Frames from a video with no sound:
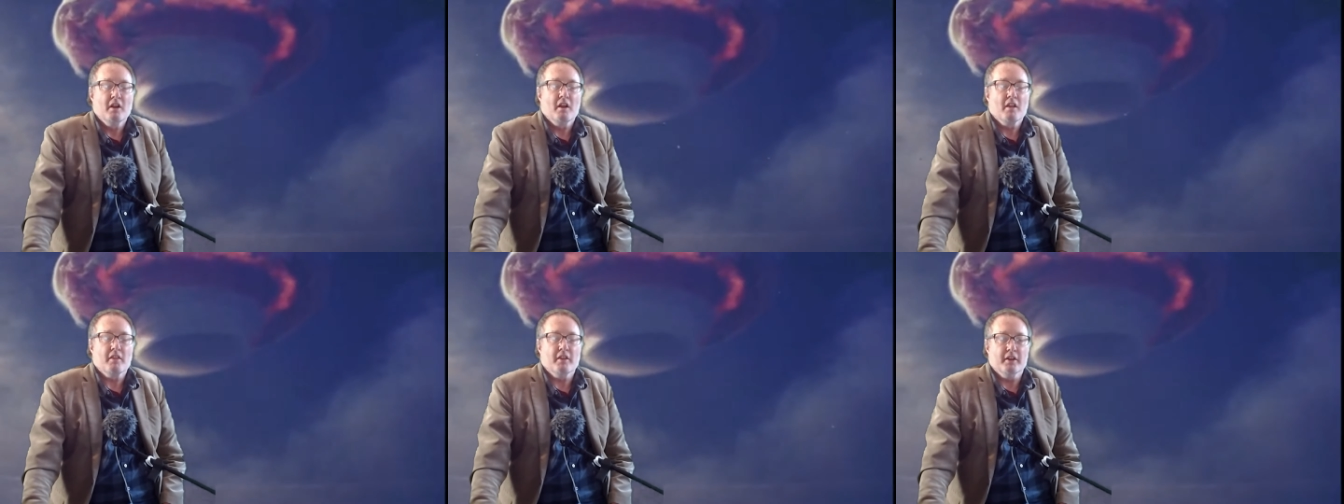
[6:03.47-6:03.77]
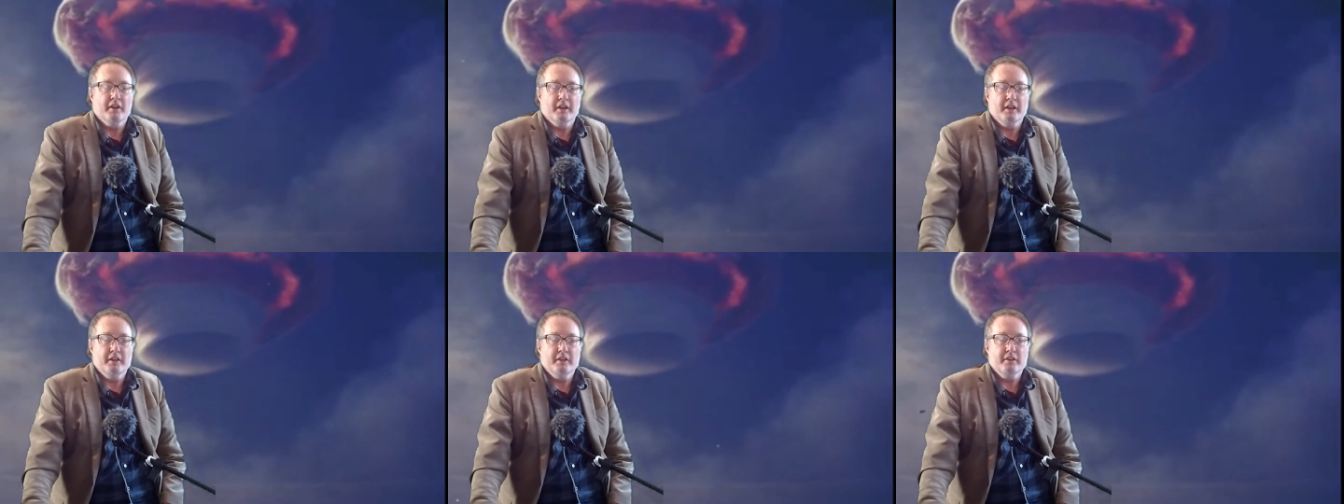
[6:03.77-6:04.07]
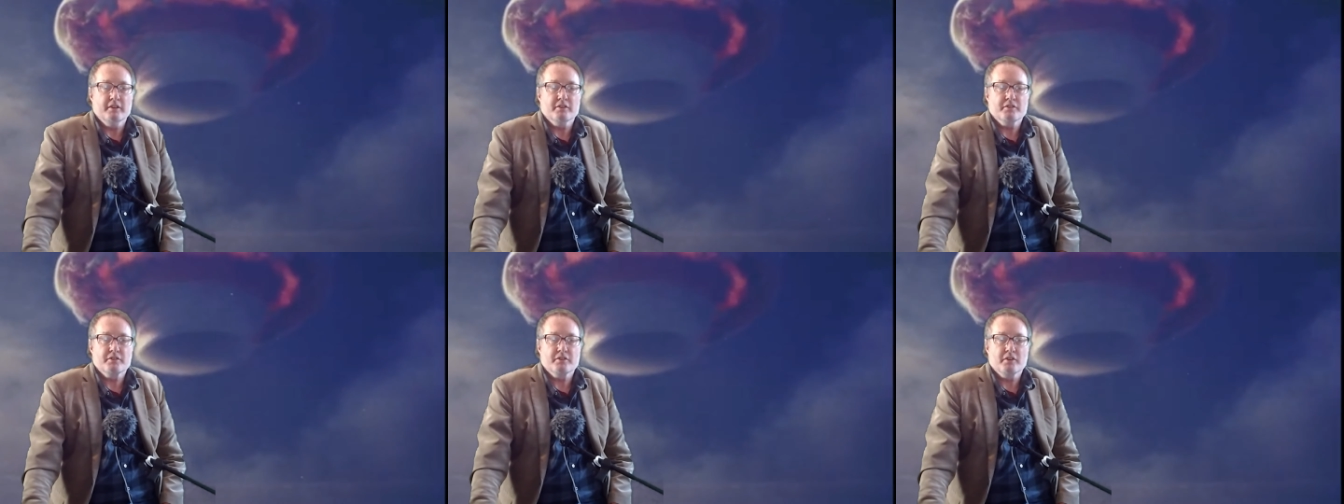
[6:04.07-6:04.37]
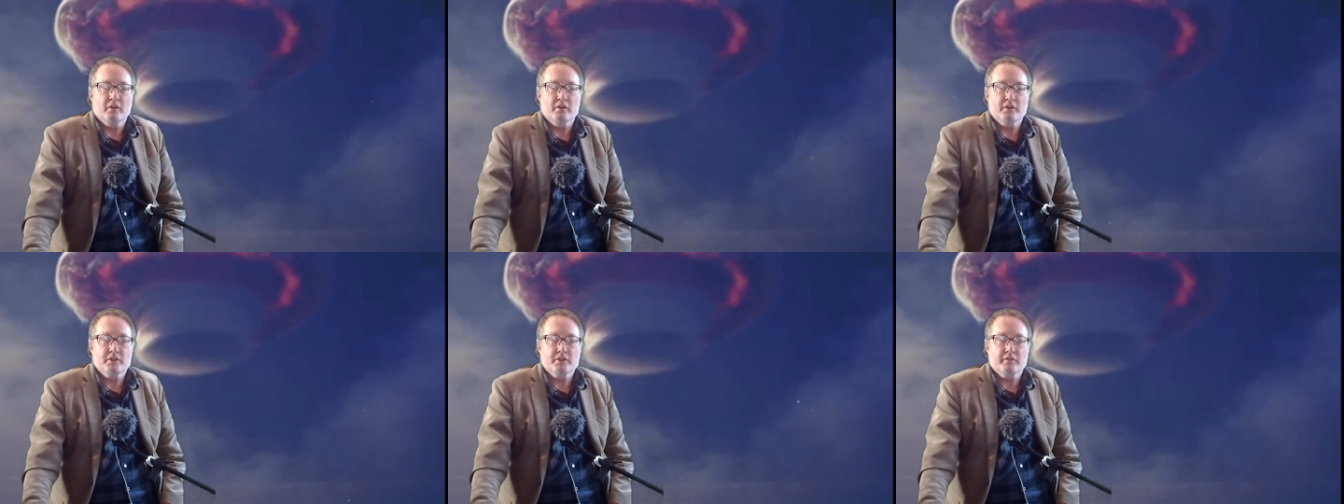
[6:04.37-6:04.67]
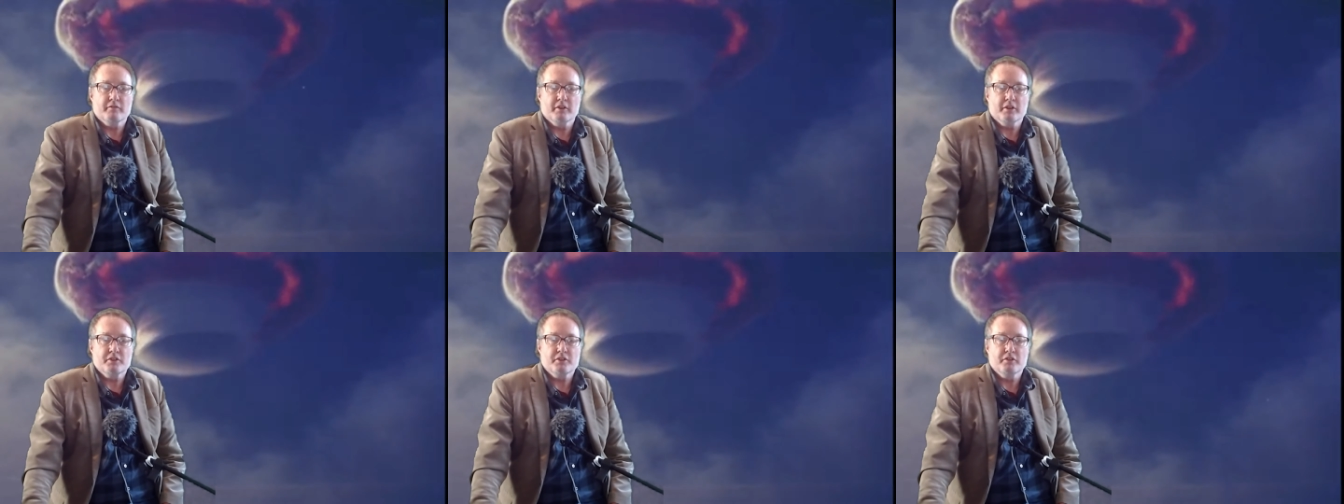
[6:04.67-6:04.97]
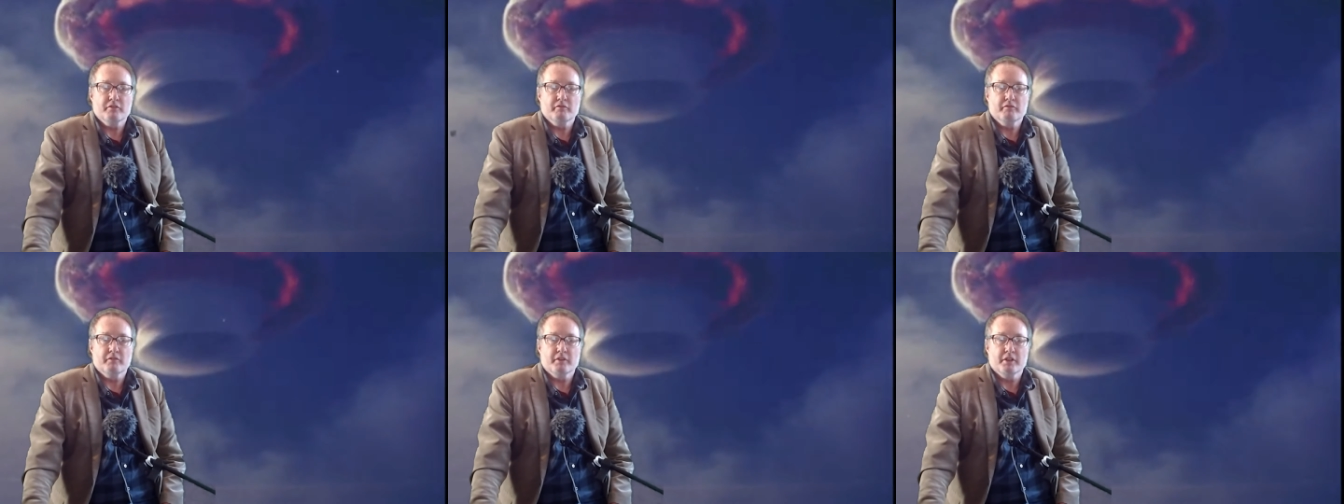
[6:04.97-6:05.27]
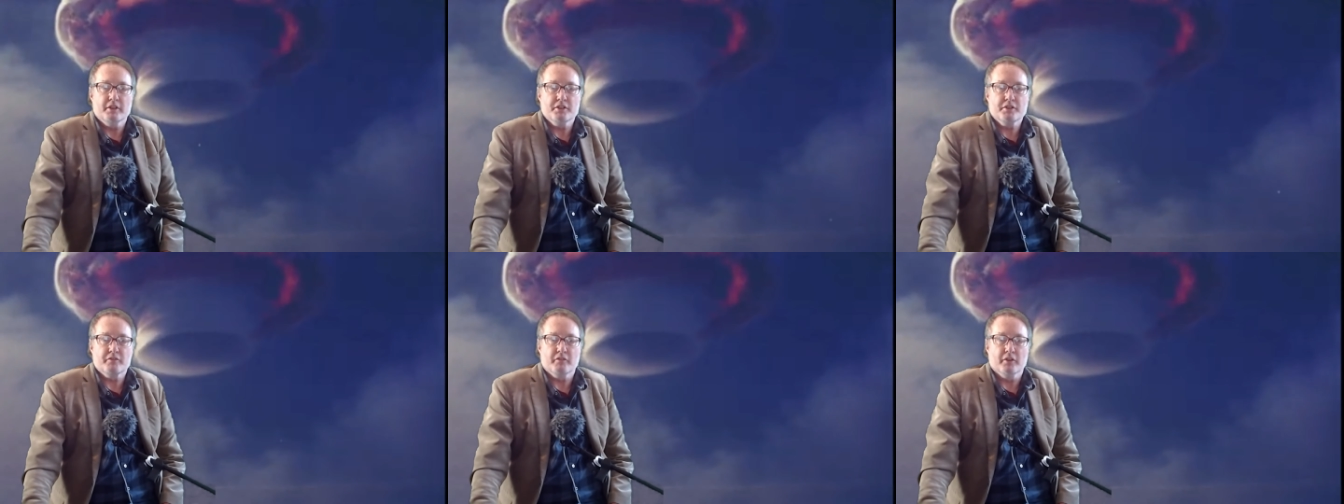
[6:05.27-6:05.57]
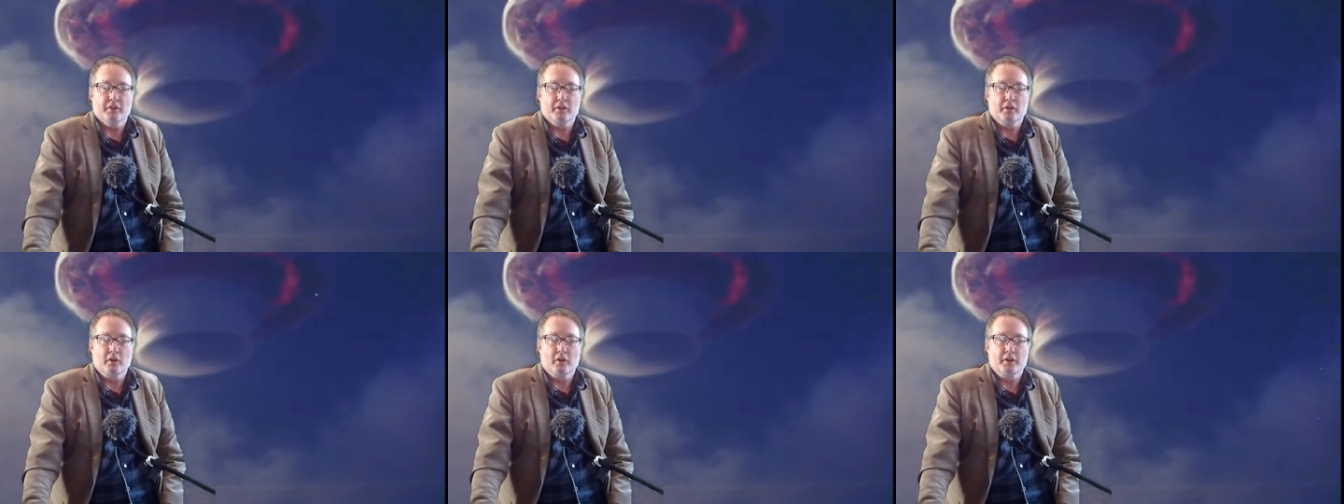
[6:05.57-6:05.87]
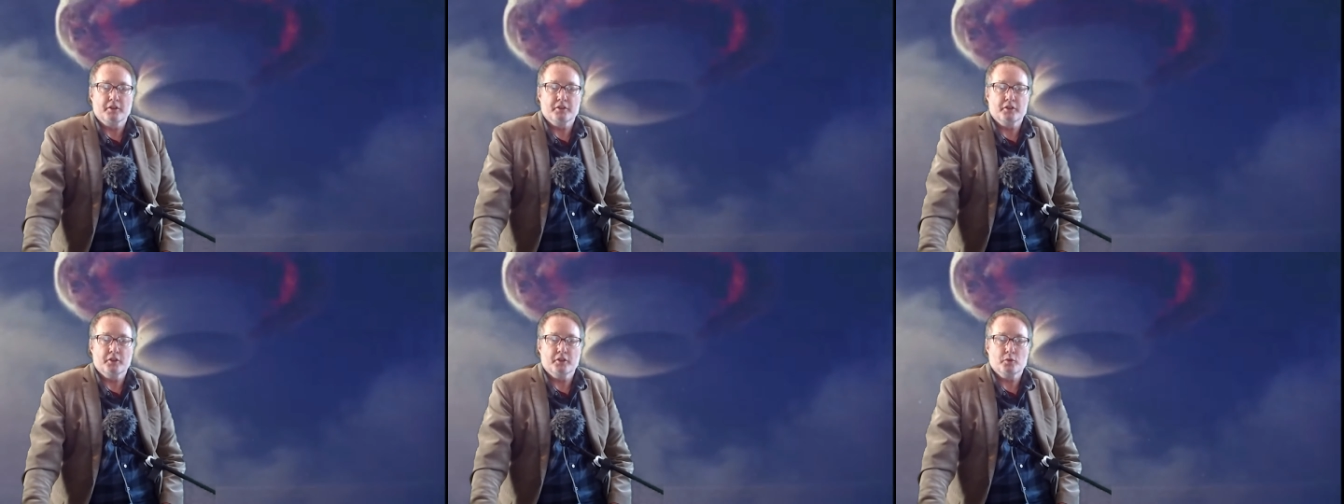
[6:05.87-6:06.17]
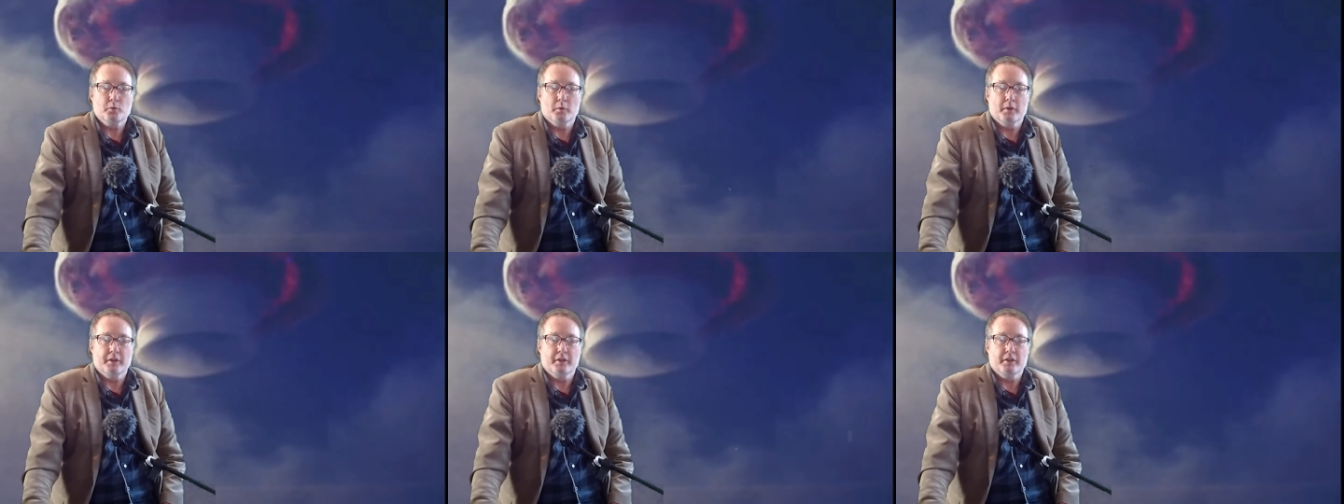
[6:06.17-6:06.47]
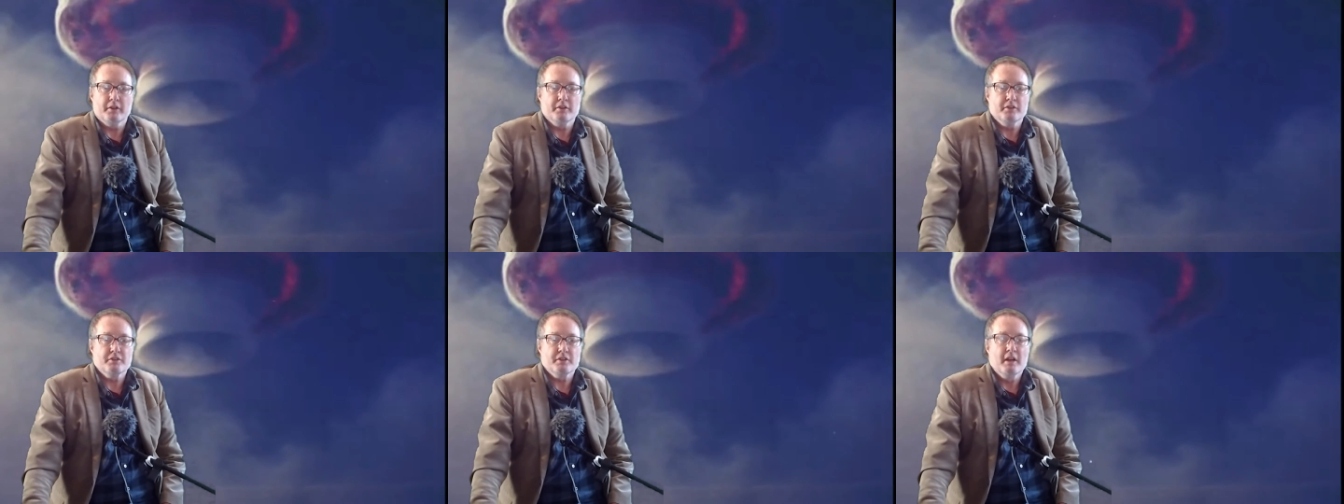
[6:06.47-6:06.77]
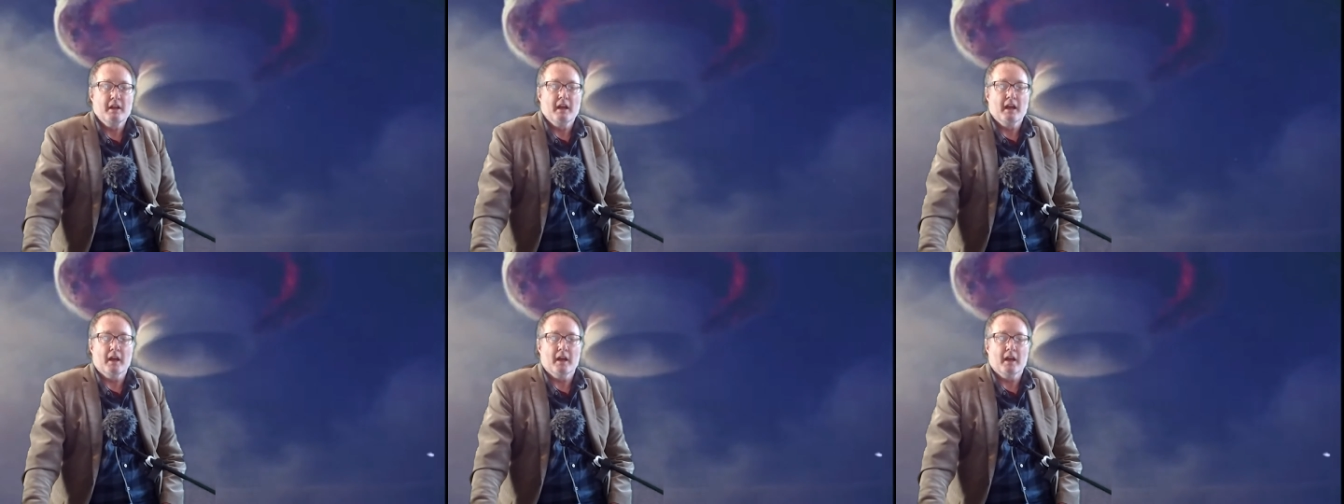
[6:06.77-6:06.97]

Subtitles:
The hideous science fiction fears from the 1920s